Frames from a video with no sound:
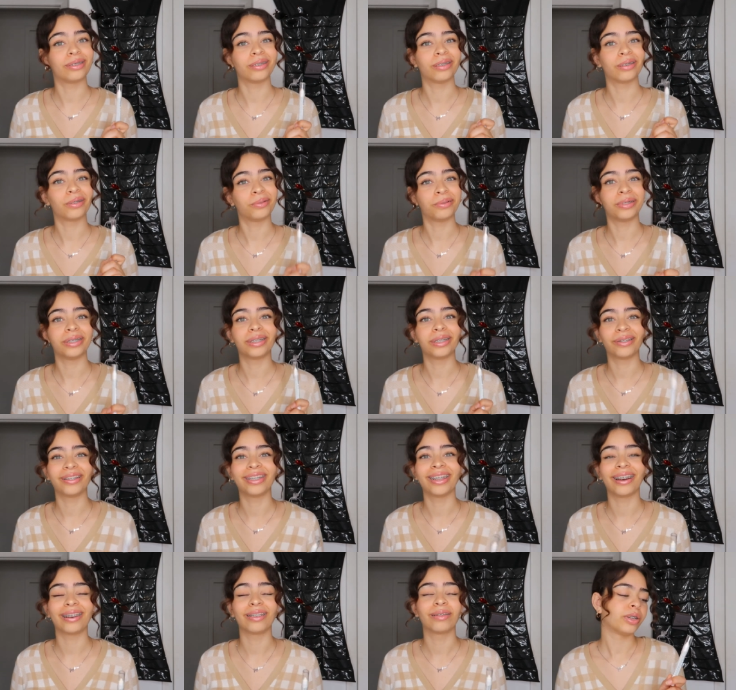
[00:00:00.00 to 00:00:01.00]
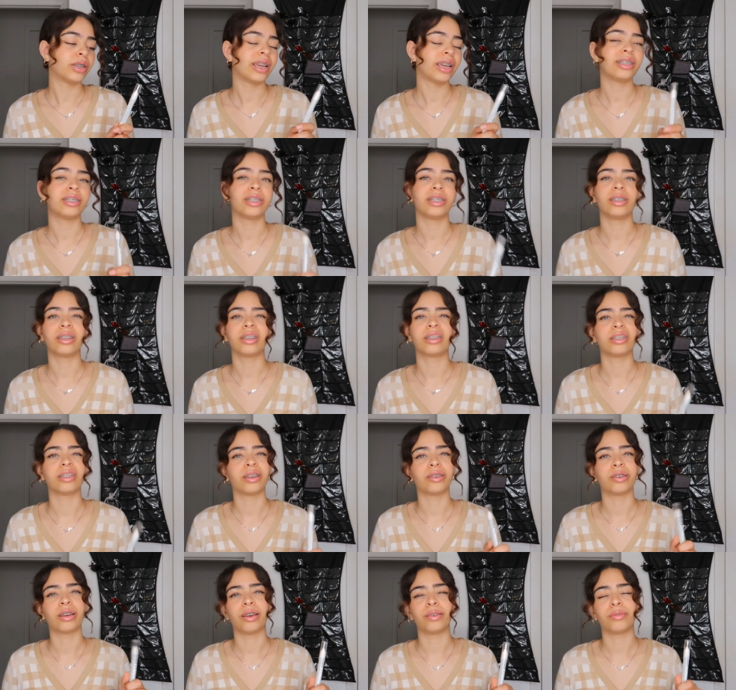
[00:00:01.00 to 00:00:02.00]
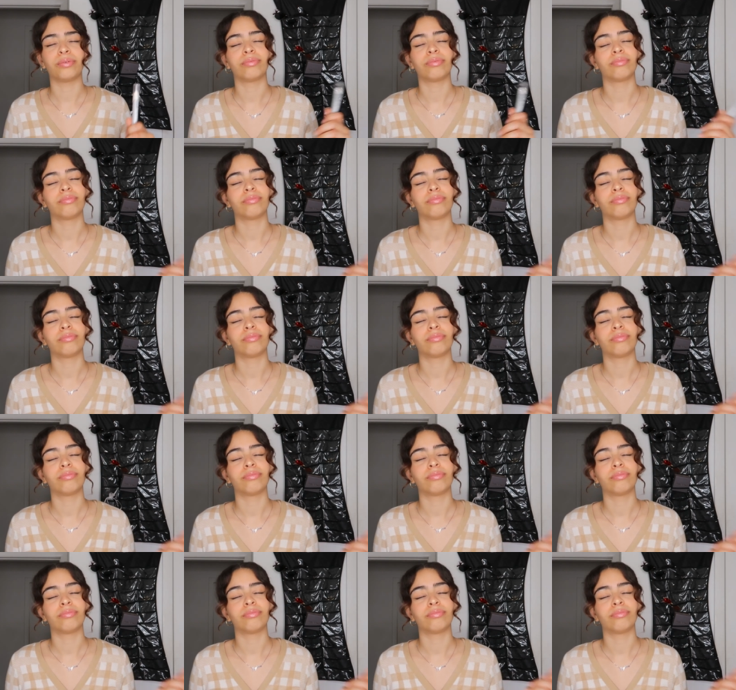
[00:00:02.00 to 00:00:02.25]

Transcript: Are always sold out, but I didn't because I, I